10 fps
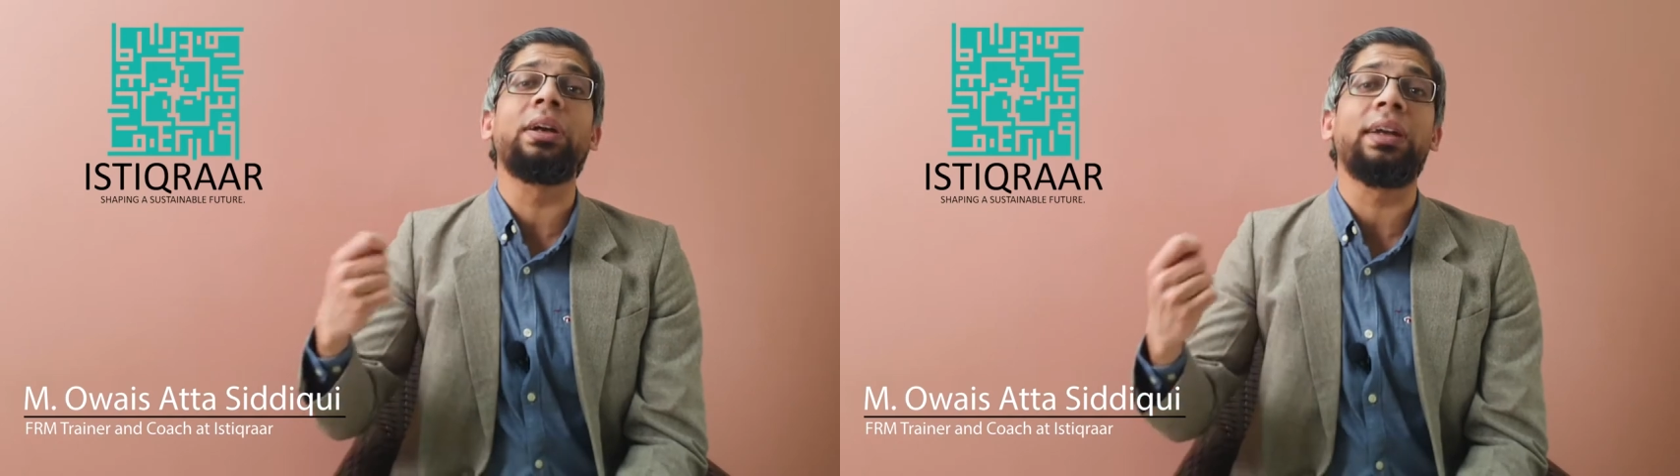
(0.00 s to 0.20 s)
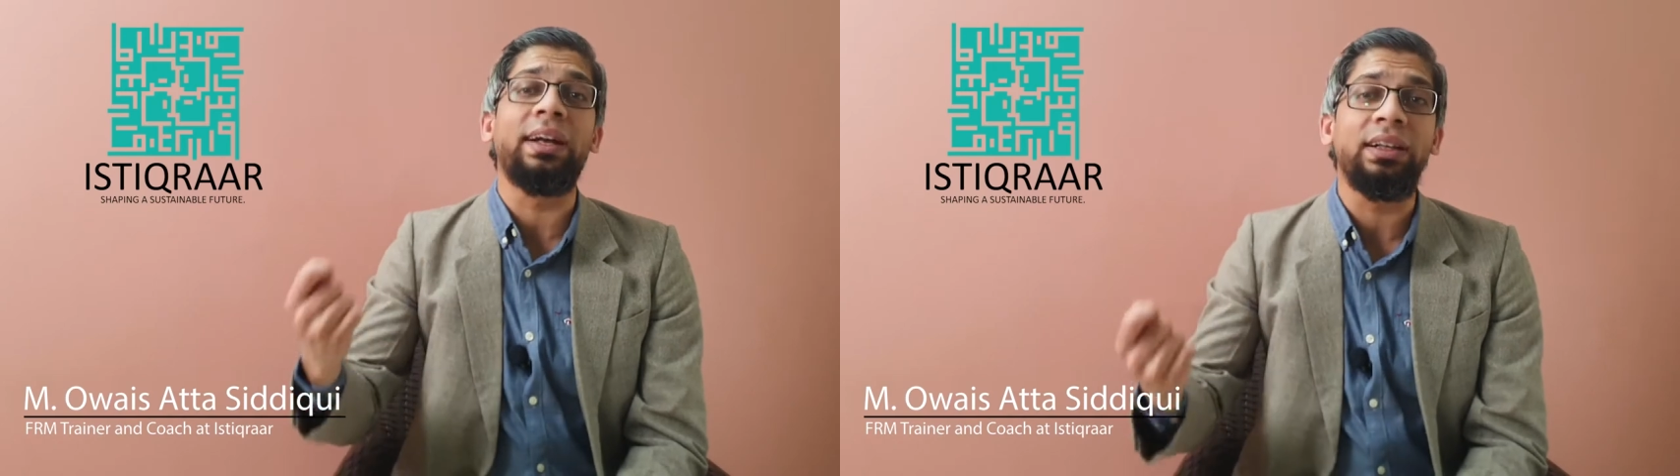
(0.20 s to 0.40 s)

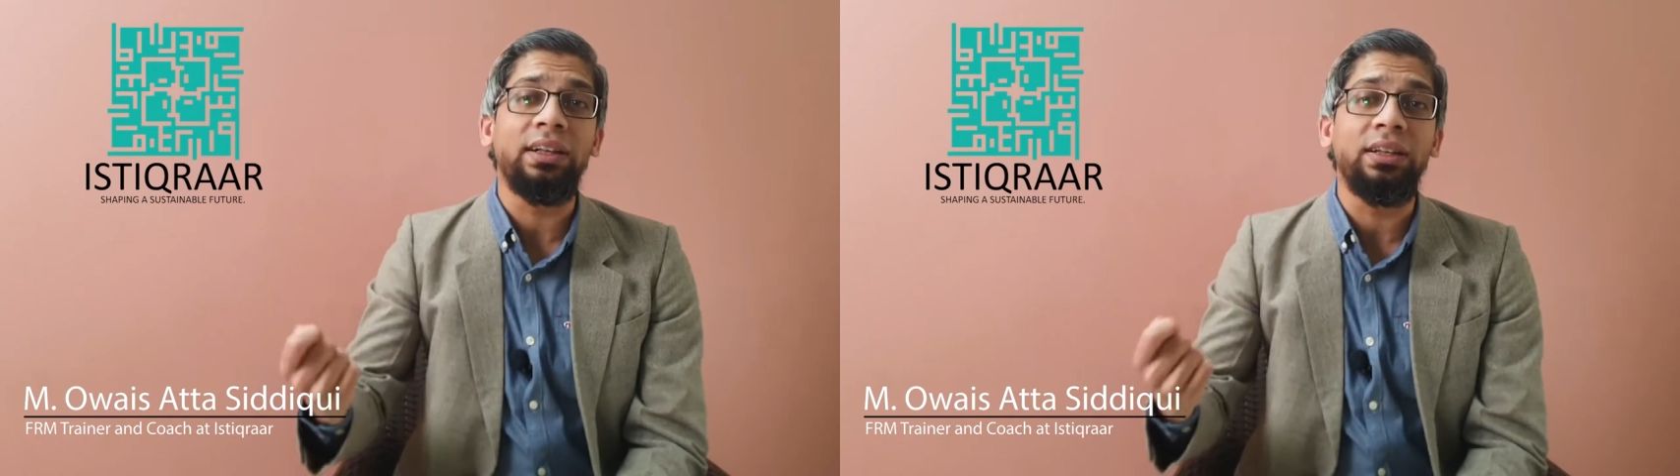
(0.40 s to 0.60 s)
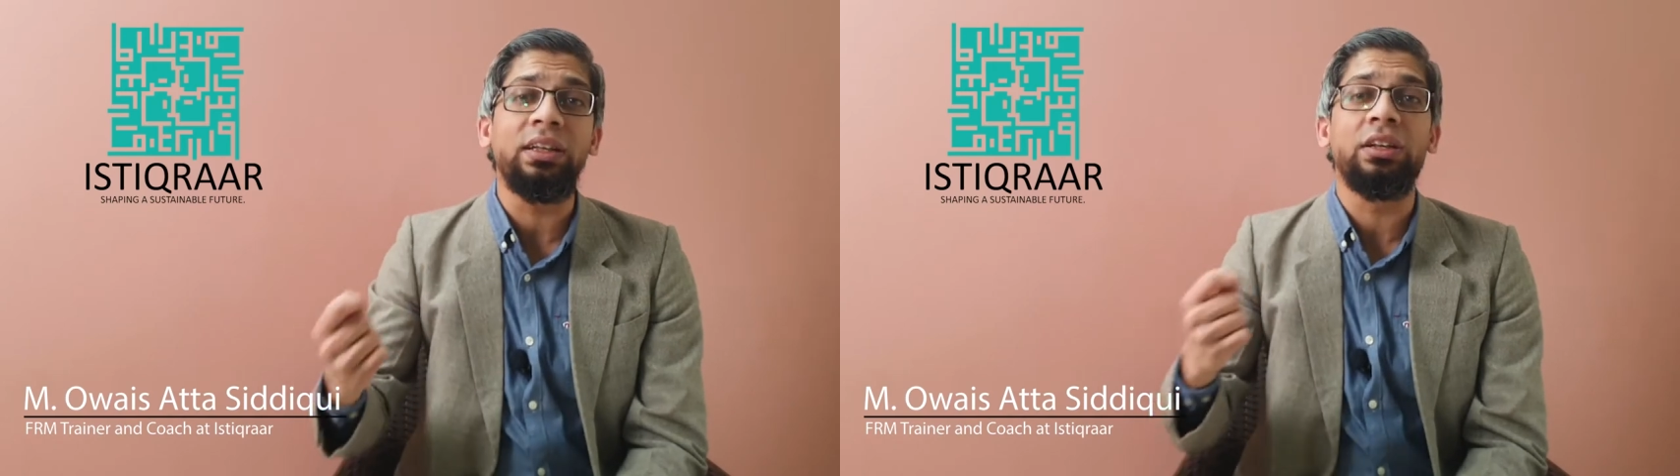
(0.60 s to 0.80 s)

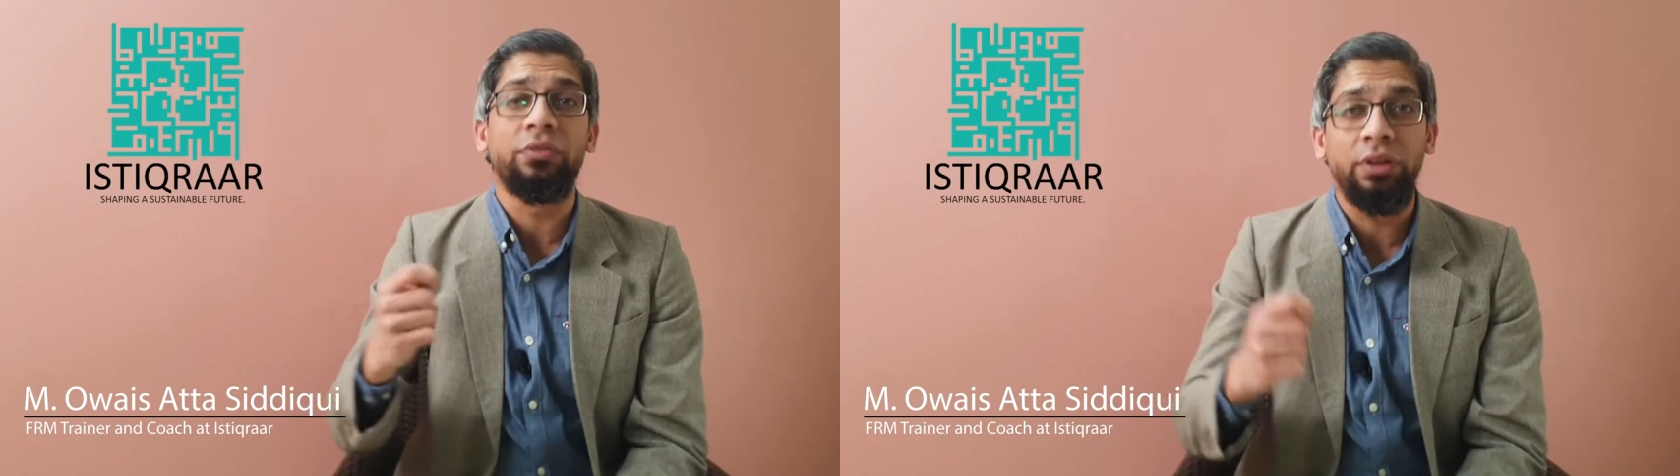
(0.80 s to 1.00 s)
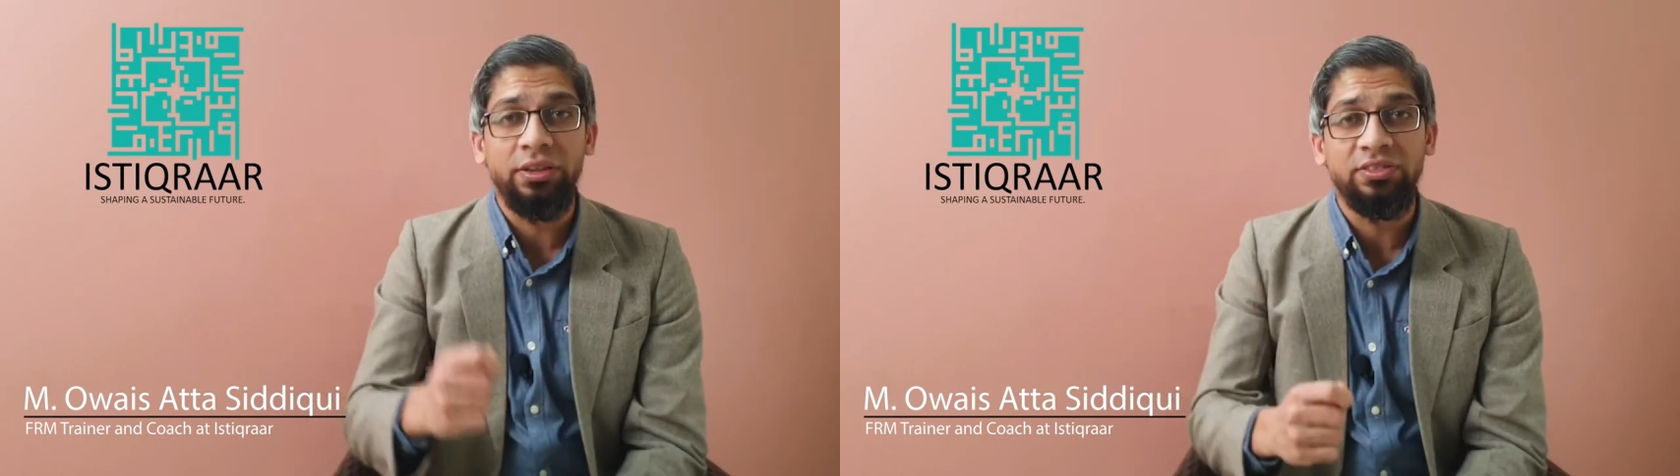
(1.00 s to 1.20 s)
entity, if
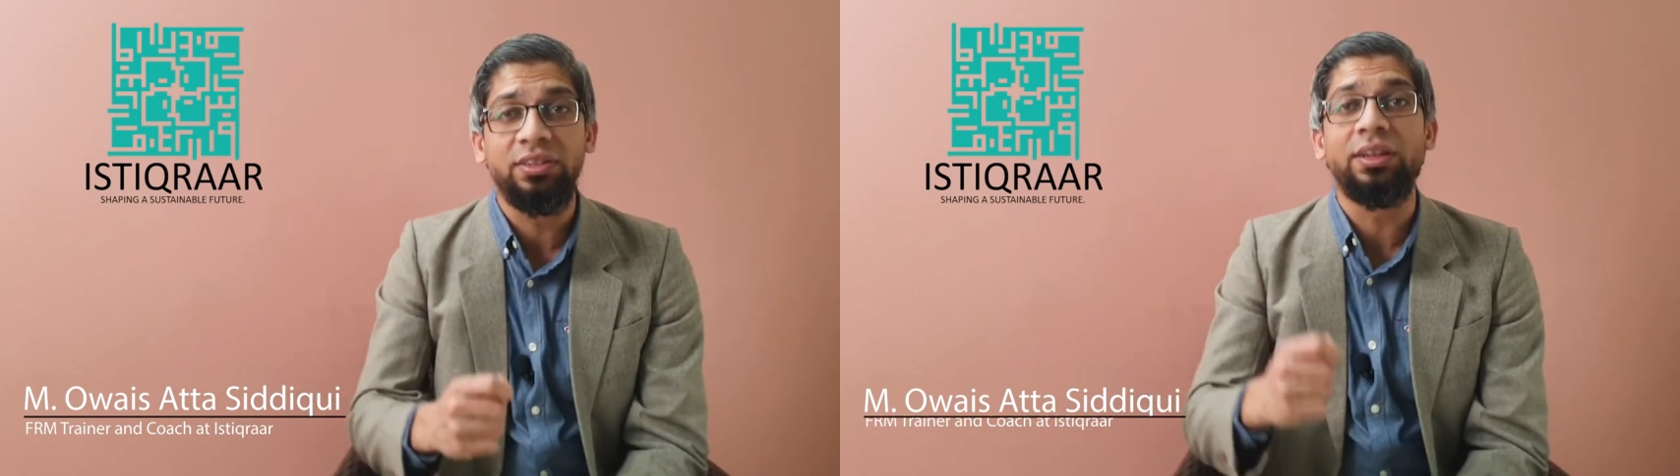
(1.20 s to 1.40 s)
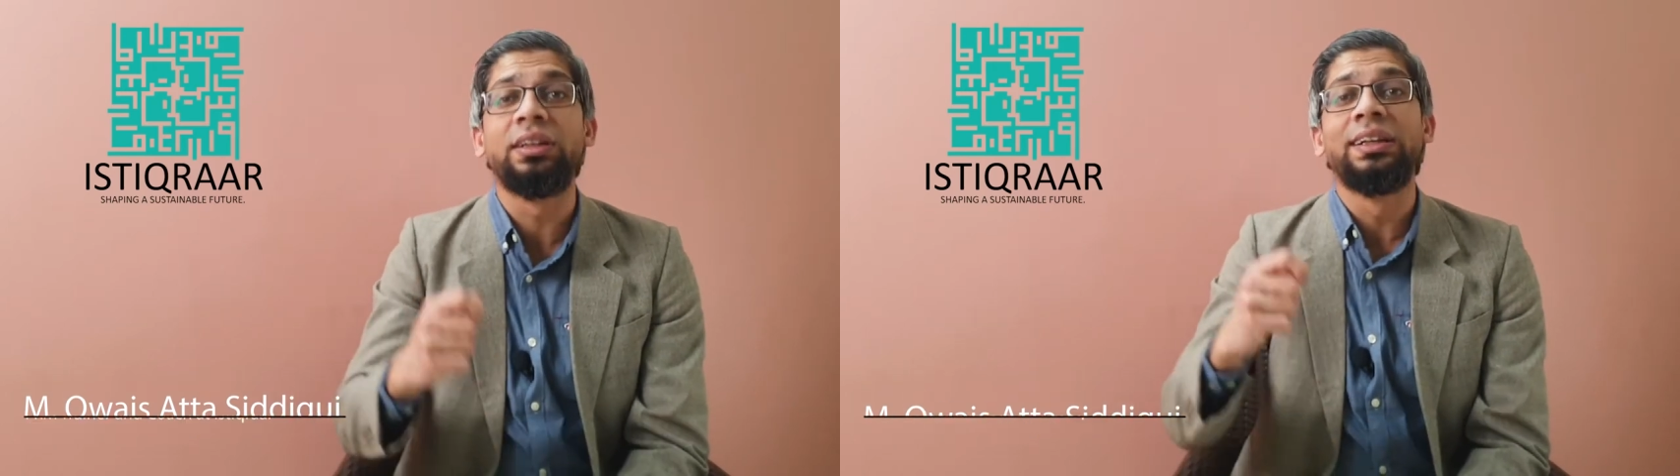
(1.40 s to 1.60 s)
it's a